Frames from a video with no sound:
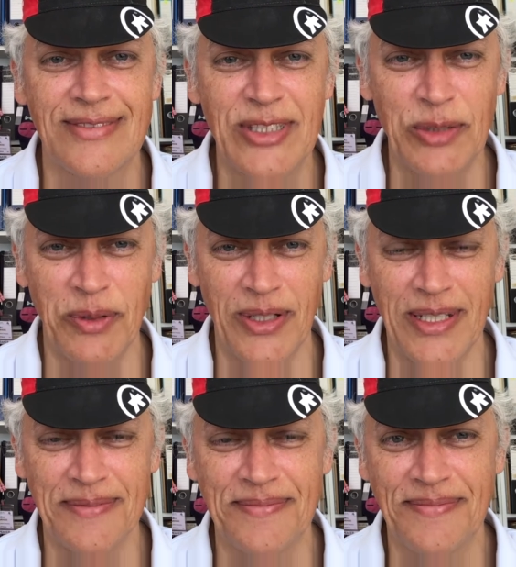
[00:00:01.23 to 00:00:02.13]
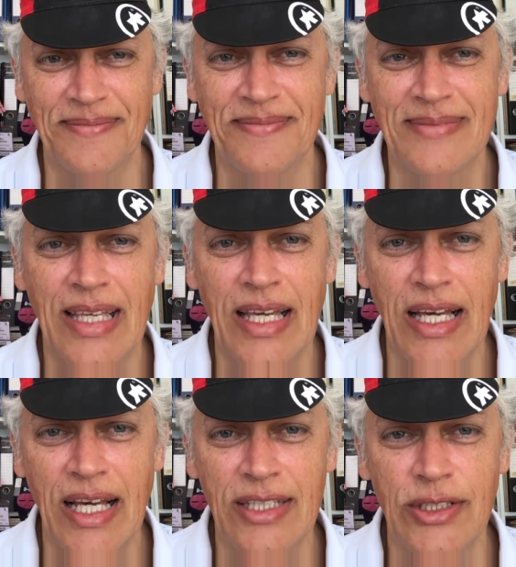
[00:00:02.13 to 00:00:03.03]
Good morning.
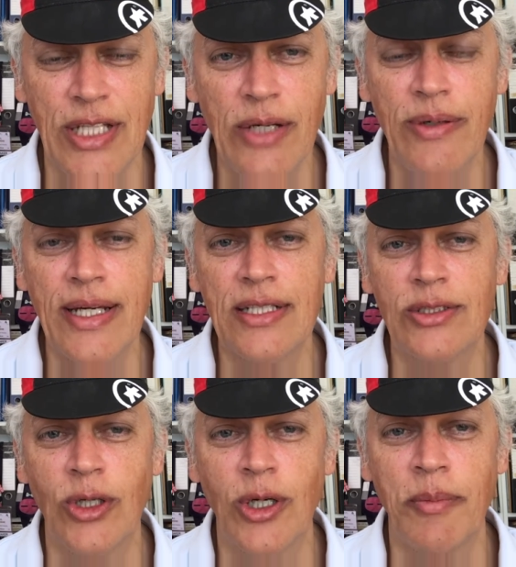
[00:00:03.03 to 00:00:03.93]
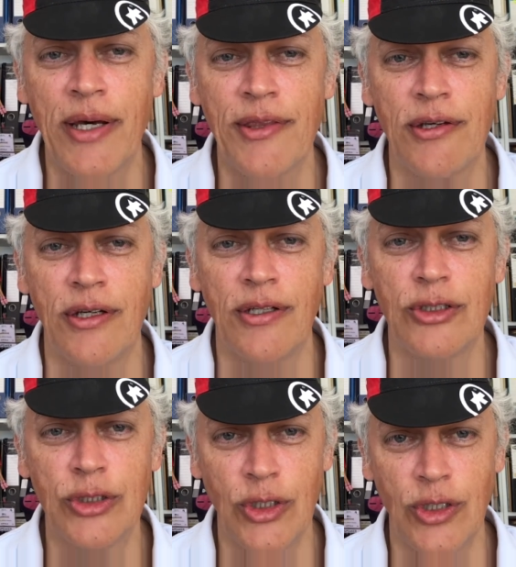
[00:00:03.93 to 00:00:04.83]
Today we're going to talk about the
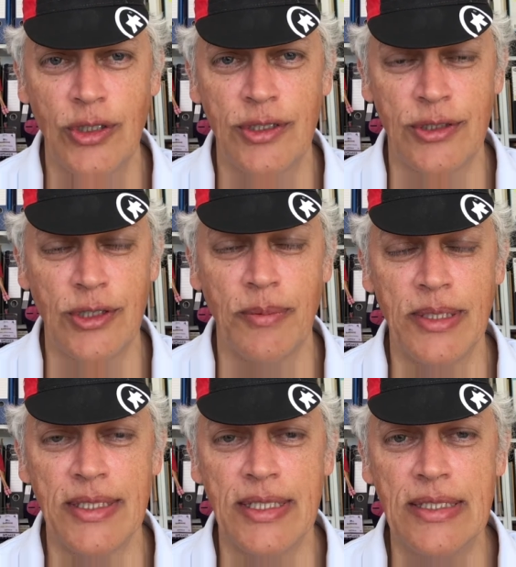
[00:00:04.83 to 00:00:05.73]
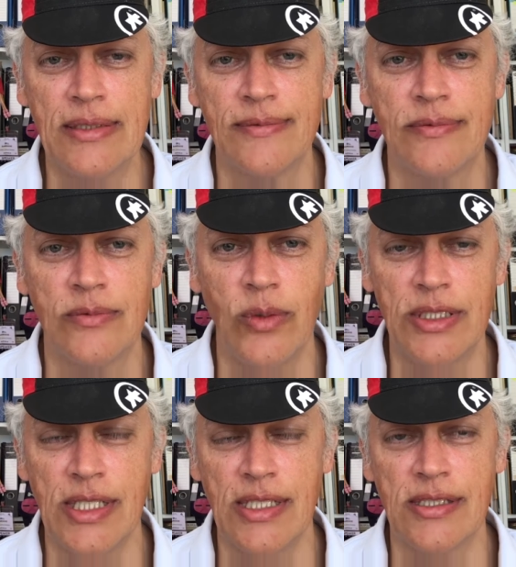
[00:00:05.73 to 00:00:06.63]
Tour de Romandie,
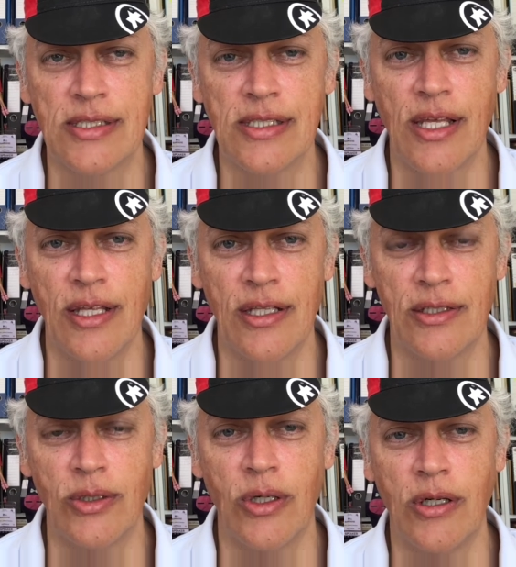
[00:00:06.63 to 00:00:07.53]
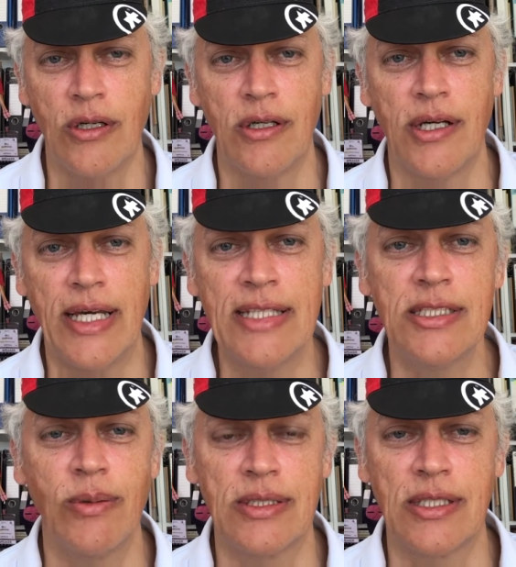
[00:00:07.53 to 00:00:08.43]
which is a tour in
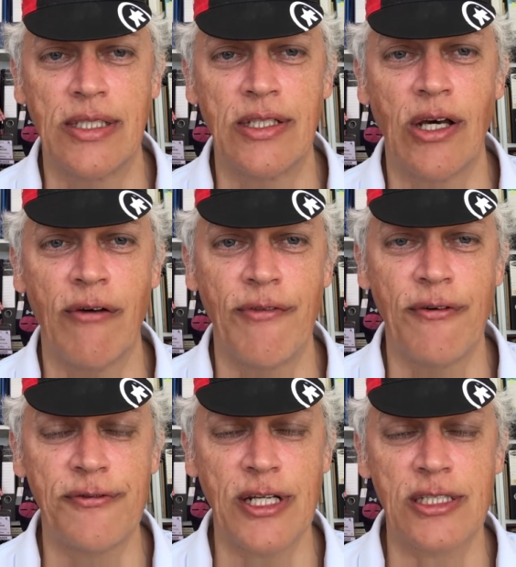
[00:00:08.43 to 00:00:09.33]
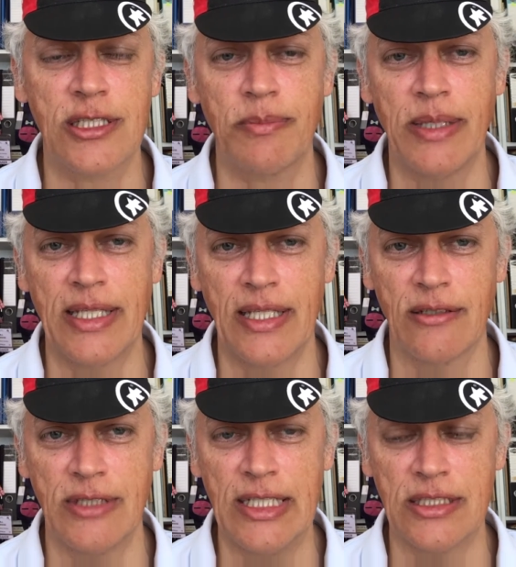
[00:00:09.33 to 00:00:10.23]
Switzerland of the French-speaking
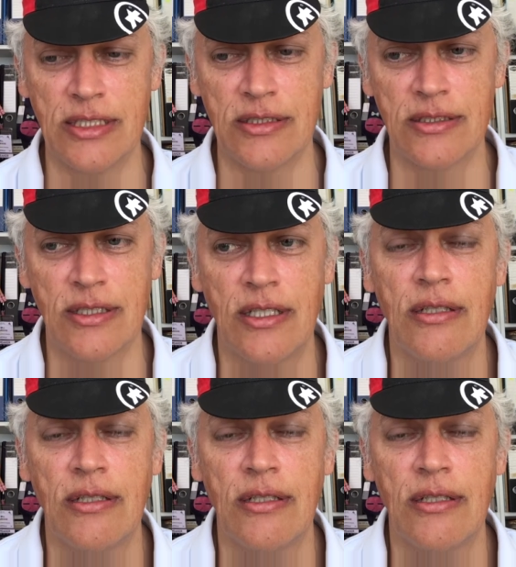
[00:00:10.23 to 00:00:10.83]
regions.